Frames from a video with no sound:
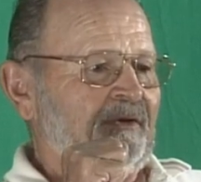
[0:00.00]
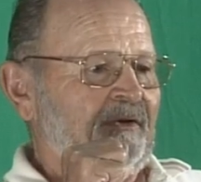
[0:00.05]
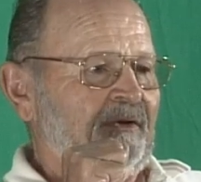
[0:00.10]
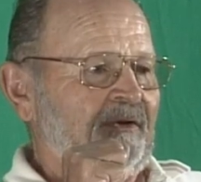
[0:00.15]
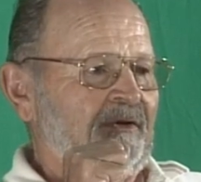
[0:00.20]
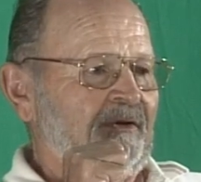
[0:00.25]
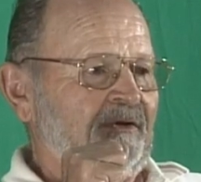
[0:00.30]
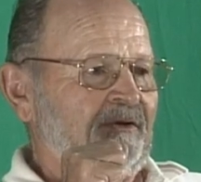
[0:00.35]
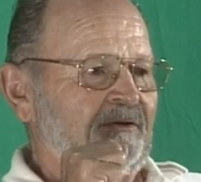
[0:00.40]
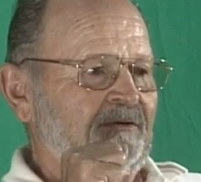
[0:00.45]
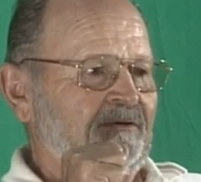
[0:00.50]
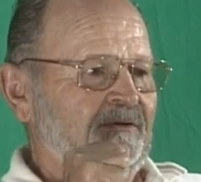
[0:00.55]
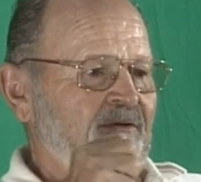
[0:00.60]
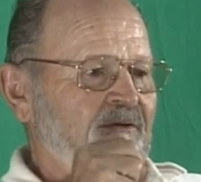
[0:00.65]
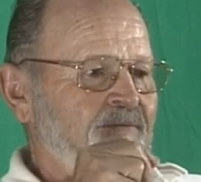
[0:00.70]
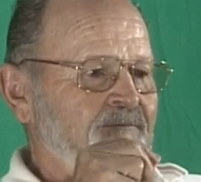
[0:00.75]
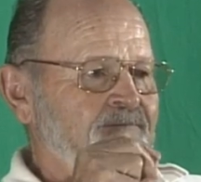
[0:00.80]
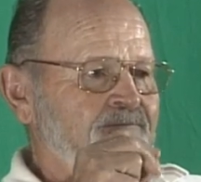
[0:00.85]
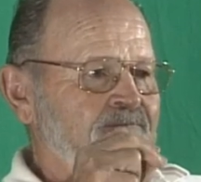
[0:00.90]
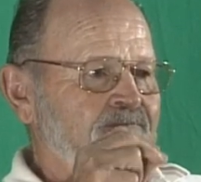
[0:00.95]
And,
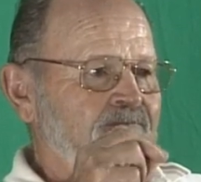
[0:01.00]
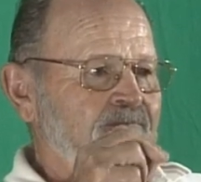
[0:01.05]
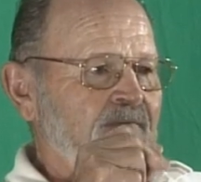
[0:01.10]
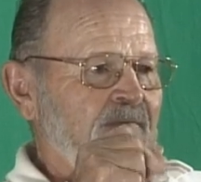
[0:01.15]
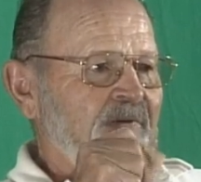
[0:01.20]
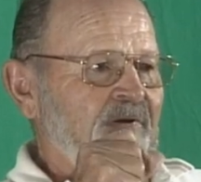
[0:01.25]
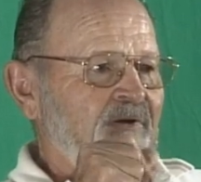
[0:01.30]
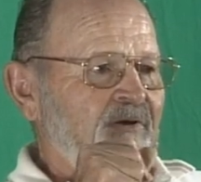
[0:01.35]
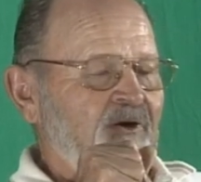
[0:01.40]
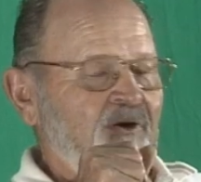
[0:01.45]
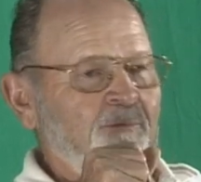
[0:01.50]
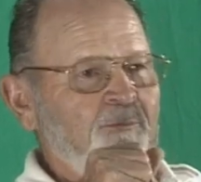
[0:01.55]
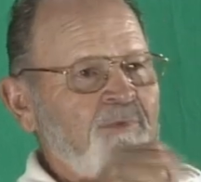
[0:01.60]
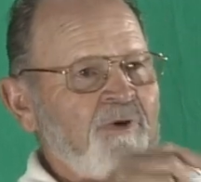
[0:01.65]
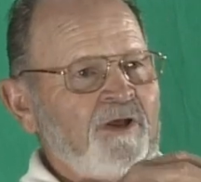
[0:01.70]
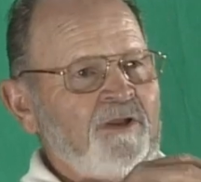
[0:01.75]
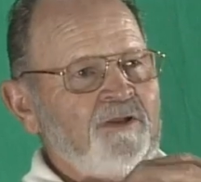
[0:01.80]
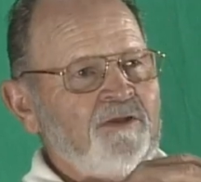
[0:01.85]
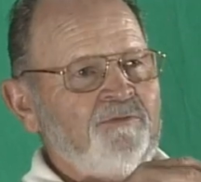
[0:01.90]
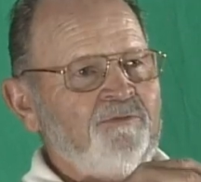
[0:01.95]
um,
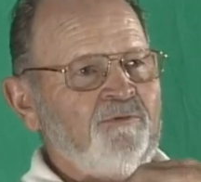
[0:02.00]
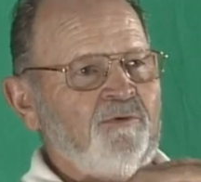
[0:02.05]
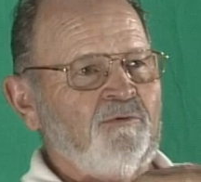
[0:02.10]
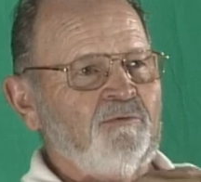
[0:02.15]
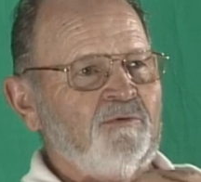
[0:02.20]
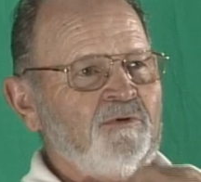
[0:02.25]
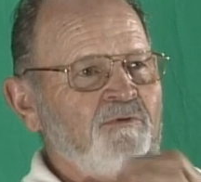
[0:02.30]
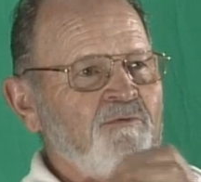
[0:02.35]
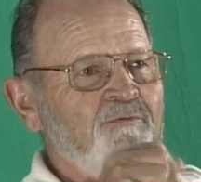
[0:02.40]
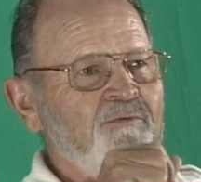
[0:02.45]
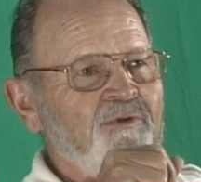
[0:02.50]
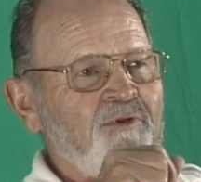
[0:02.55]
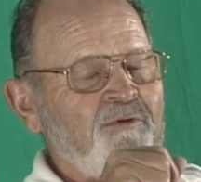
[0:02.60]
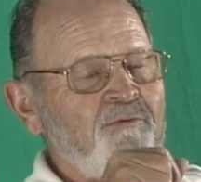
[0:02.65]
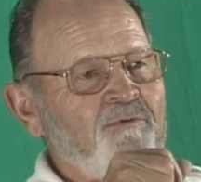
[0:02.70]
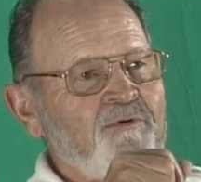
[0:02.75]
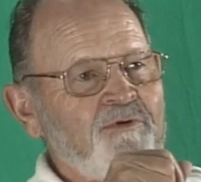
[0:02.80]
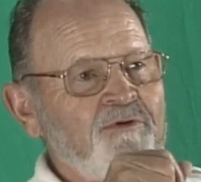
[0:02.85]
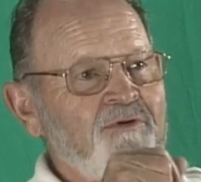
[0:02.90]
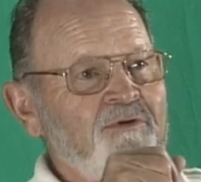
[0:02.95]
but if we want, really
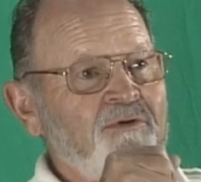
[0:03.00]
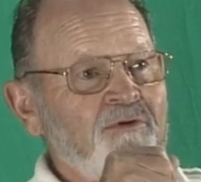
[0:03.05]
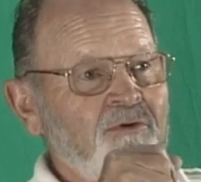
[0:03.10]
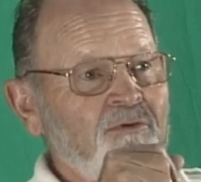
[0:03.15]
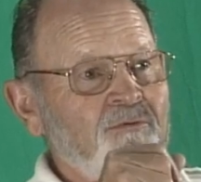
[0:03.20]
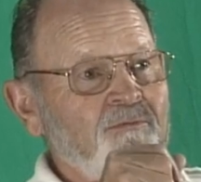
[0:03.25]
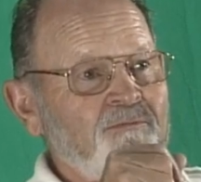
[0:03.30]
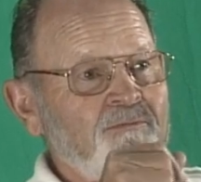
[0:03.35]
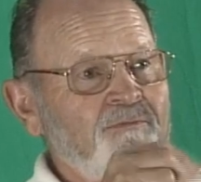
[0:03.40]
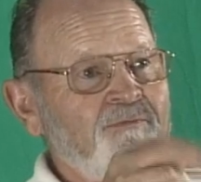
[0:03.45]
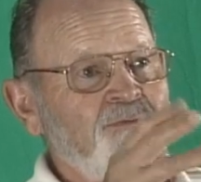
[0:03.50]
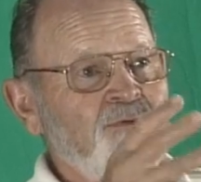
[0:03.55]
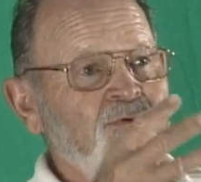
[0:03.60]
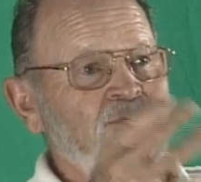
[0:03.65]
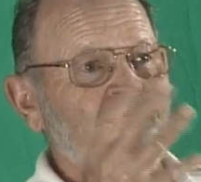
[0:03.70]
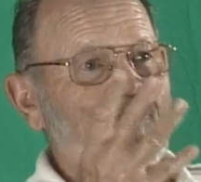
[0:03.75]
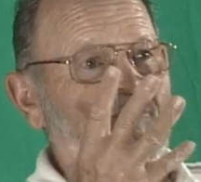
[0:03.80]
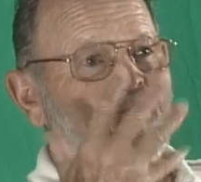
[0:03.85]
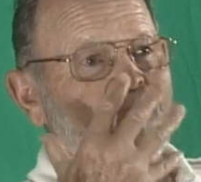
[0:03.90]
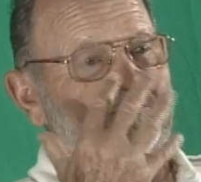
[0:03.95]
wanted to go
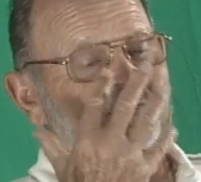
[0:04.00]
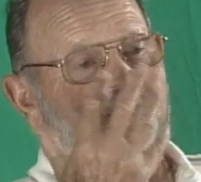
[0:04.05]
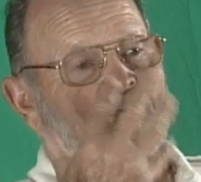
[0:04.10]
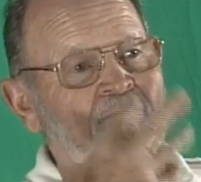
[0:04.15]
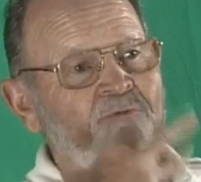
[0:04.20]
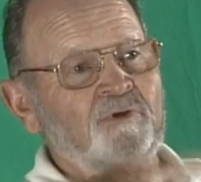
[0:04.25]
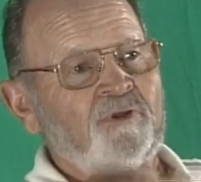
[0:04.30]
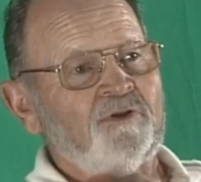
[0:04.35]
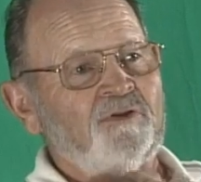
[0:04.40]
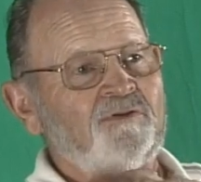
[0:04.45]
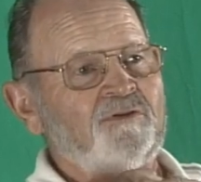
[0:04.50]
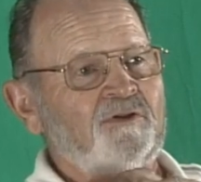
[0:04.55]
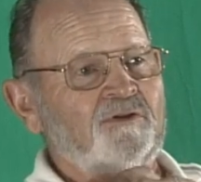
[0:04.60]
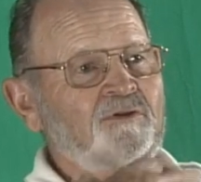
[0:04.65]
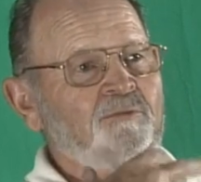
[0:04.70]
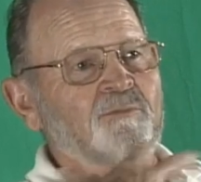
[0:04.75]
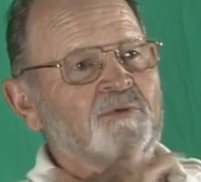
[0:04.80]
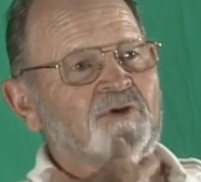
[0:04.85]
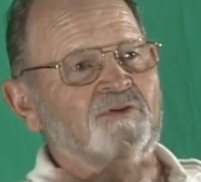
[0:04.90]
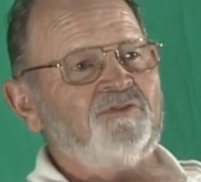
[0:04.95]
further, you know, we had to take
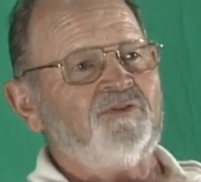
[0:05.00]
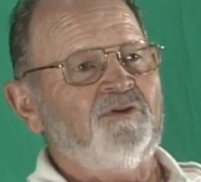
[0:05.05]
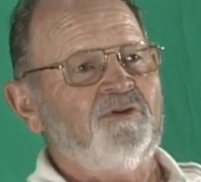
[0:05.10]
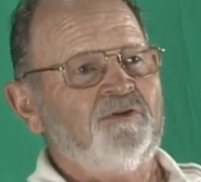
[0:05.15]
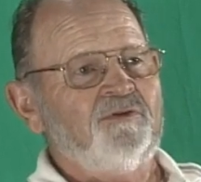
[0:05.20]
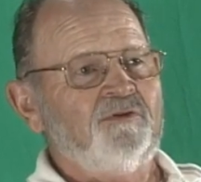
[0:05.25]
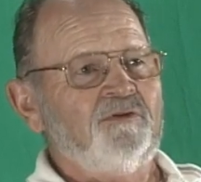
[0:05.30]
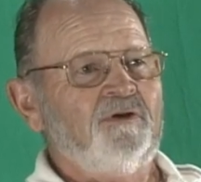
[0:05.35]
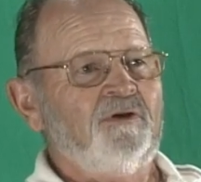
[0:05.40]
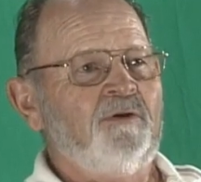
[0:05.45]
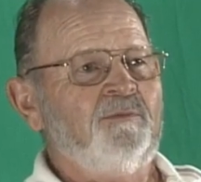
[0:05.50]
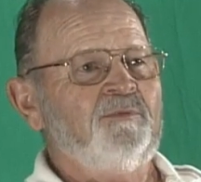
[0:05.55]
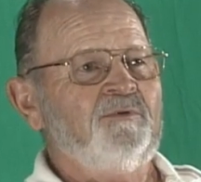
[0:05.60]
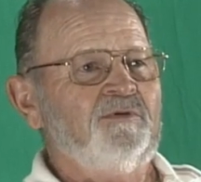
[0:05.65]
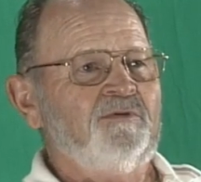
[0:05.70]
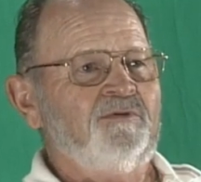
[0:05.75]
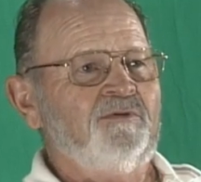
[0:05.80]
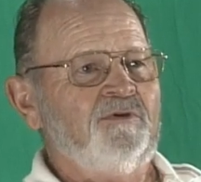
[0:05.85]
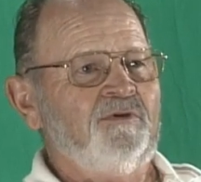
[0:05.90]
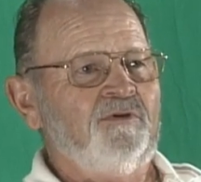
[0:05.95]
the bus on up
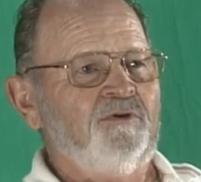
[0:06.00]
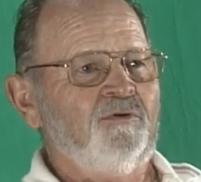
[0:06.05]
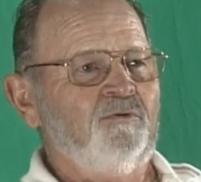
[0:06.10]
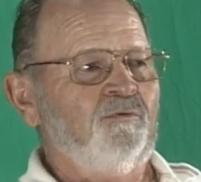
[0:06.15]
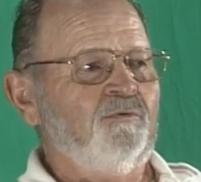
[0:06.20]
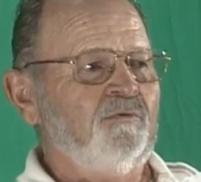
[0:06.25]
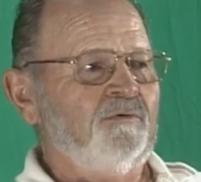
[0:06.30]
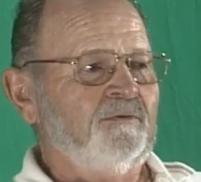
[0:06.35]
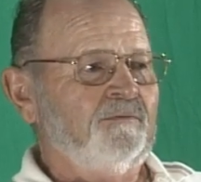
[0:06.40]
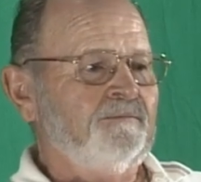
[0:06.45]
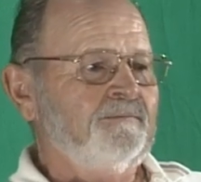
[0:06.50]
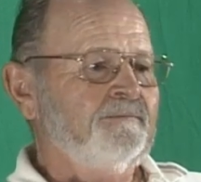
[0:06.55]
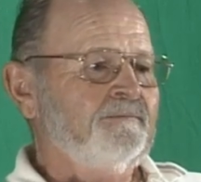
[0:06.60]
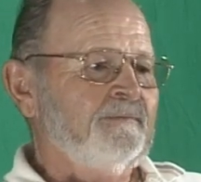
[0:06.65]
into Inglewood.